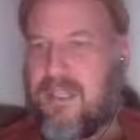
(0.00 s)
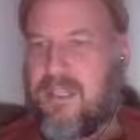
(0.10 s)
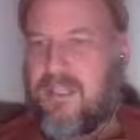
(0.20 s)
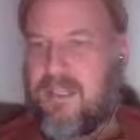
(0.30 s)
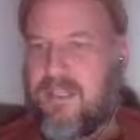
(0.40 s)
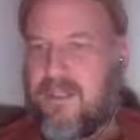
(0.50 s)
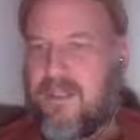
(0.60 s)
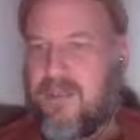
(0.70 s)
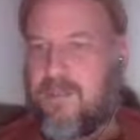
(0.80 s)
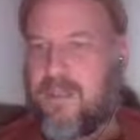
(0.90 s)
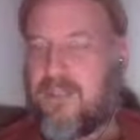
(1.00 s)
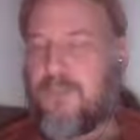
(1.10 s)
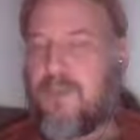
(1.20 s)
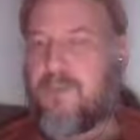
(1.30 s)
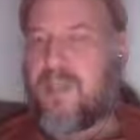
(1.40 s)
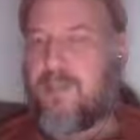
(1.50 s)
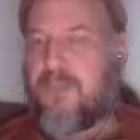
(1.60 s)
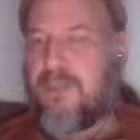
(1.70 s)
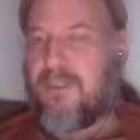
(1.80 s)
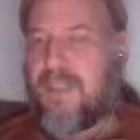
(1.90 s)
But there's some
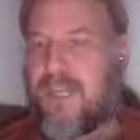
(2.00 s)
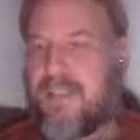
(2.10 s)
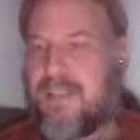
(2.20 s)
people that